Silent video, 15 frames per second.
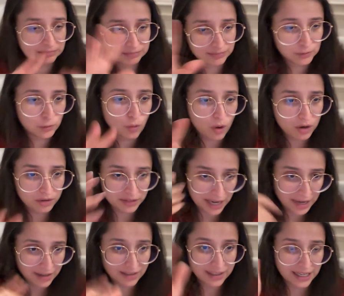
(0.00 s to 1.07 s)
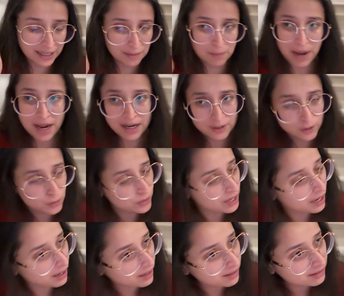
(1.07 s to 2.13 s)
do all of that and get back. So
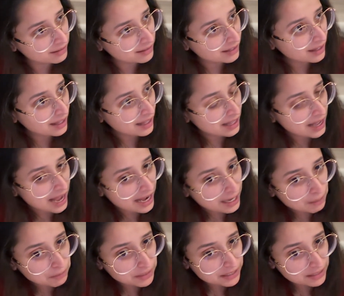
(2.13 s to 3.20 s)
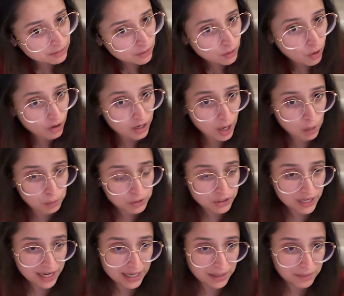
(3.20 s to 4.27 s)
yeah, I completely forgot how much
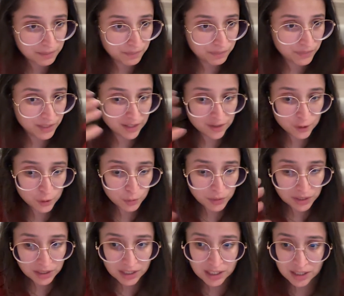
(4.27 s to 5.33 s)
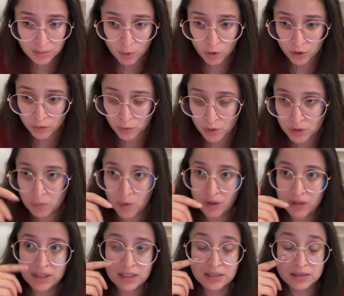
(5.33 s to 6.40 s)
time consuming these small, small, small
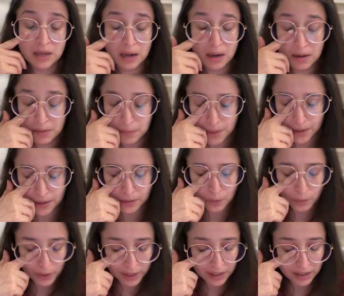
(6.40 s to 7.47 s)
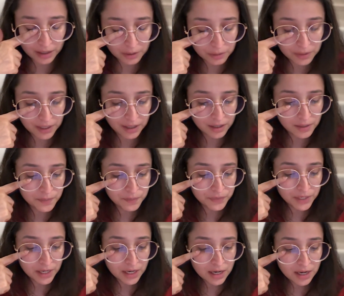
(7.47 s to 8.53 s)
things are. But okay, here we are.
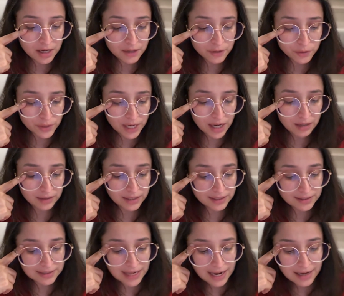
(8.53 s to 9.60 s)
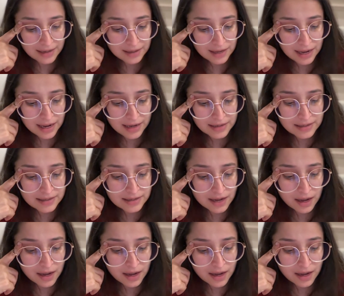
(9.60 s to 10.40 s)
So yeah, that's that. And